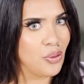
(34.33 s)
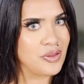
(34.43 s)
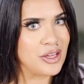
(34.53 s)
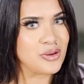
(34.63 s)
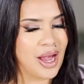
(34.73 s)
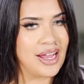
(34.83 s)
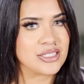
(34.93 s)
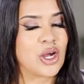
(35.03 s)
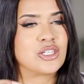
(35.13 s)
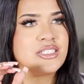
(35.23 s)
that you
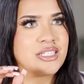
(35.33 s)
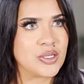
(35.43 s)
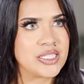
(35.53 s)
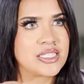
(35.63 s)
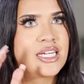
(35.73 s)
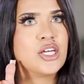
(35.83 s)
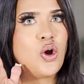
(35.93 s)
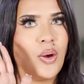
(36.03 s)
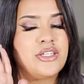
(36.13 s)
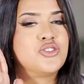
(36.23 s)
guys are seriously
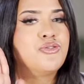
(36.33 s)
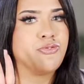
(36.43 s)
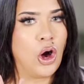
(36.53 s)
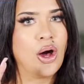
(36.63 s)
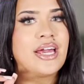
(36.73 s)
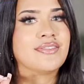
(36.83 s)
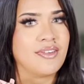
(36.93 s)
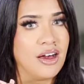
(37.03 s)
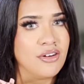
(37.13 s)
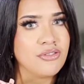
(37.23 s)
going to fall in
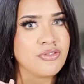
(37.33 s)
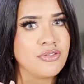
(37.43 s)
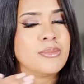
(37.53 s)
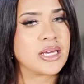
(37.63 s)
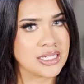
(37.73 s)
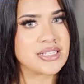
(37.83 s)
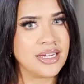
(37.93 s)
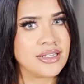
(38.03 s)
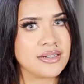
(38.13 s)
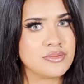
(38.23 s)
love because I
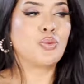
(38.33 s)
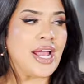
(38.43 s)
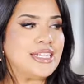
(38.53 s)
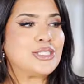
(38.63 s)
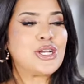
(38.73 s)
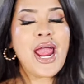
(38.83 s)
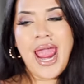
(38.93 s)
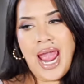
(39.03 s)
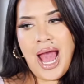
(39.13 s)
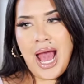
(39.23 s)
did. Raise your
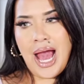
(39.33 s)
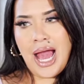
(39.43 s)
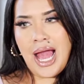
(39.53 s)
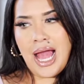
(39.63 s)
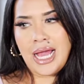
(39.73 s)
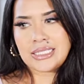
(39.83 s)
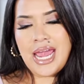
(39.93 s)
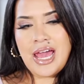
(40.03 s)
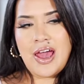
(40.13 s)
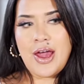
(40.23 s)
hand
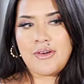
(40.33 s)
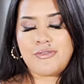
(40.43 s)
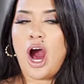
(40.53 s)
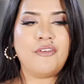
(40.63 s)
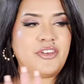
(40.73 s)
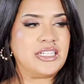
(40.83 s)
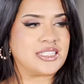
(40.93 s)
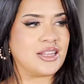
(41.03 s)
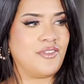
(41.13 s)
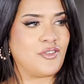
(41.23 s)
if coffee is
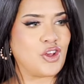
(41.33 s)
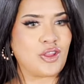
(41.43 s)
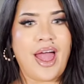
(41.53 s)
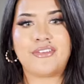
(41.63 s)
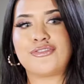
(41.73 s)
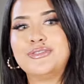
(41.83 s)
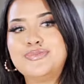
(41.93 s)
the love of your life.